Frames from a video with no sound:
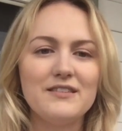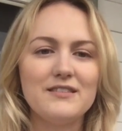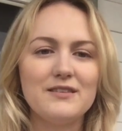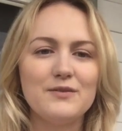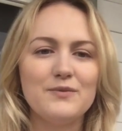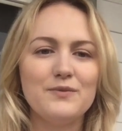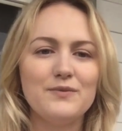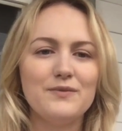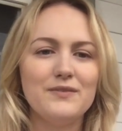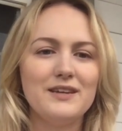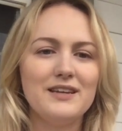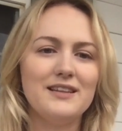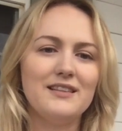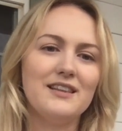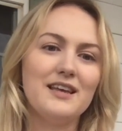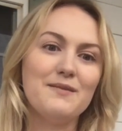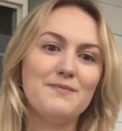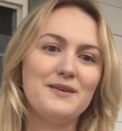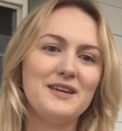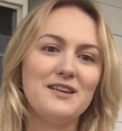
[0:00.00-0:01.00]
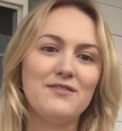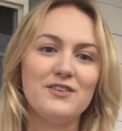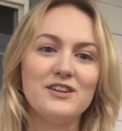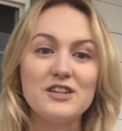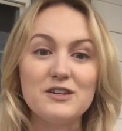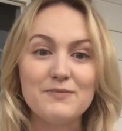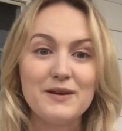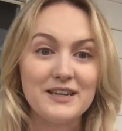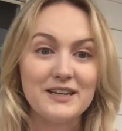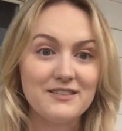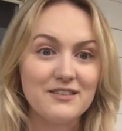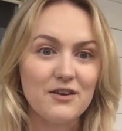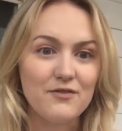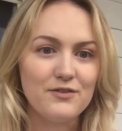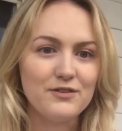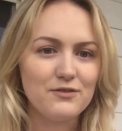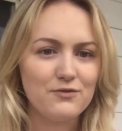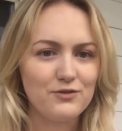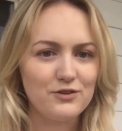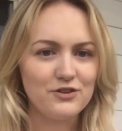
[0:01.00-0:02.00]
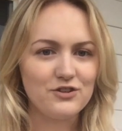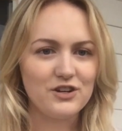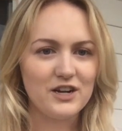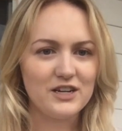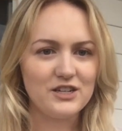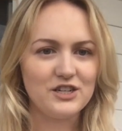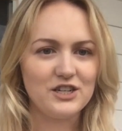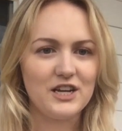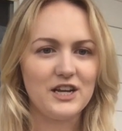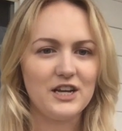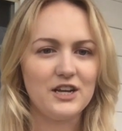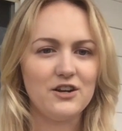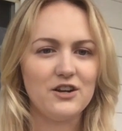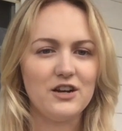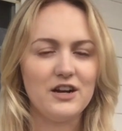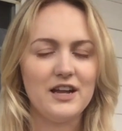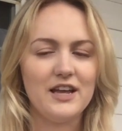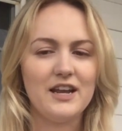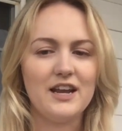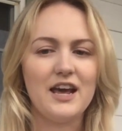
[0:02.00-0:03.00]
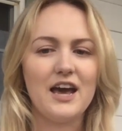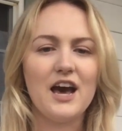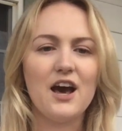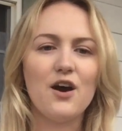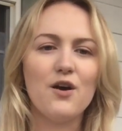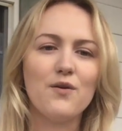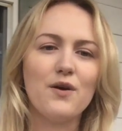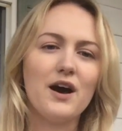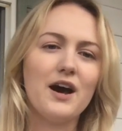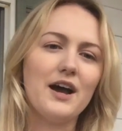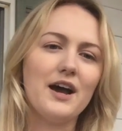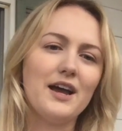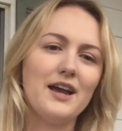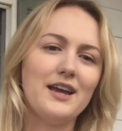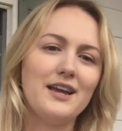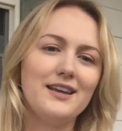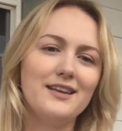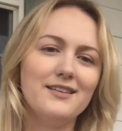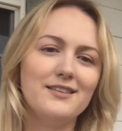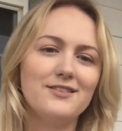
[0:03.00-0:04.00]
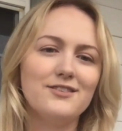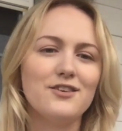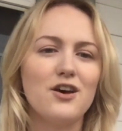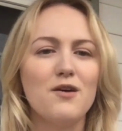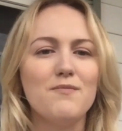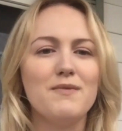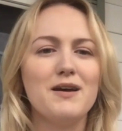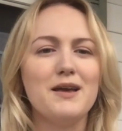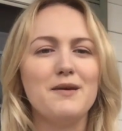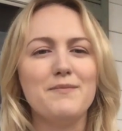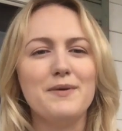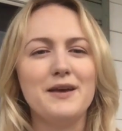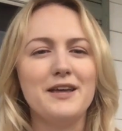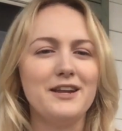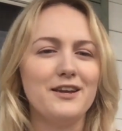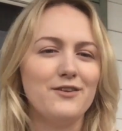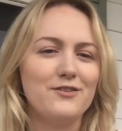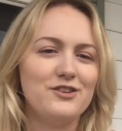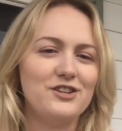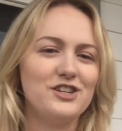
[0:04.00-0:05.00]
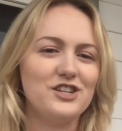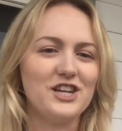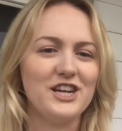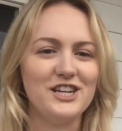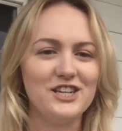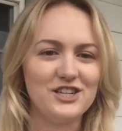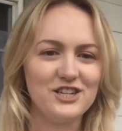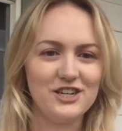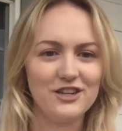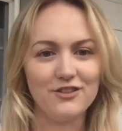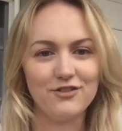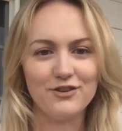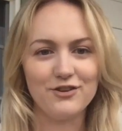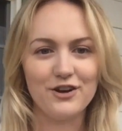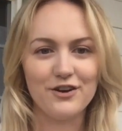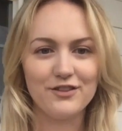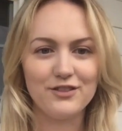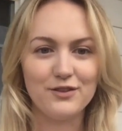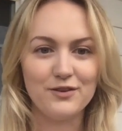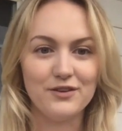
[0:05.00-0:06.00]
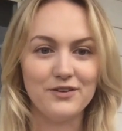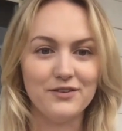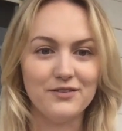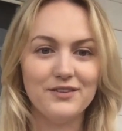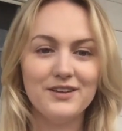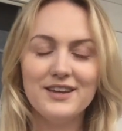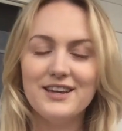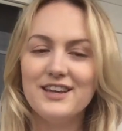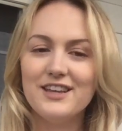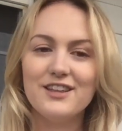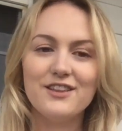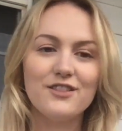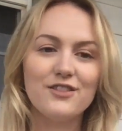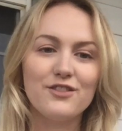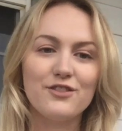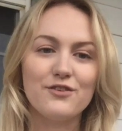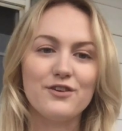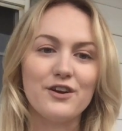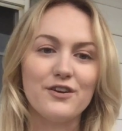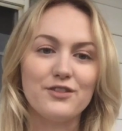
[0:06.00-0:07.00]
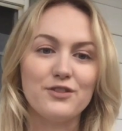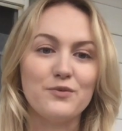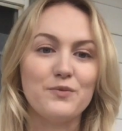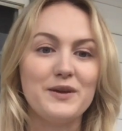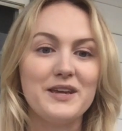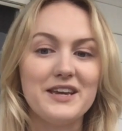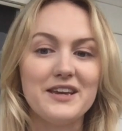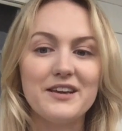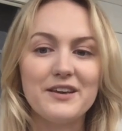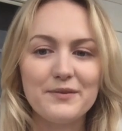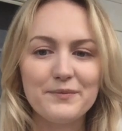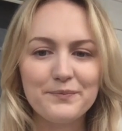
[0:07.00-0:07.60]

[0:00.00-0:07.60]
it let me envision myself as a future educator and how I saw my pedagogy changing throughout the week.